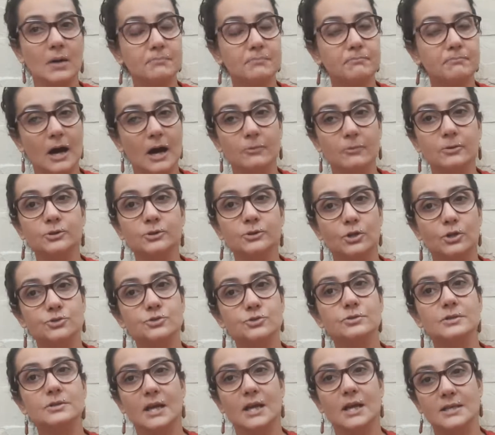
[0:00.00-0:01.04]
power not
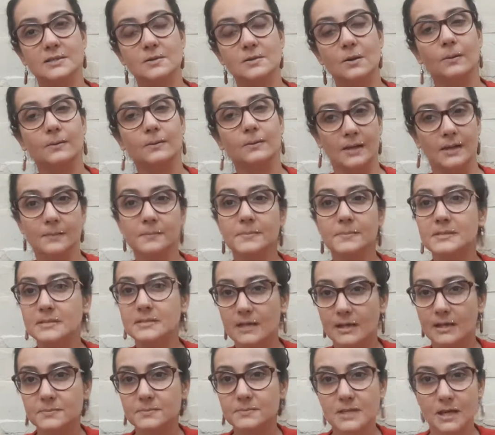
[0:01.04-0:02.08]
only has gone up, it's
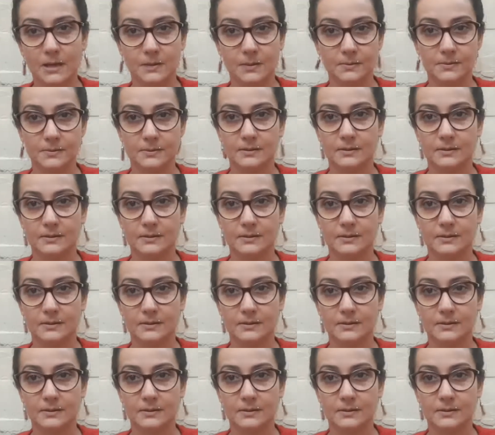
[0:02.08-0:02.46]
gone down.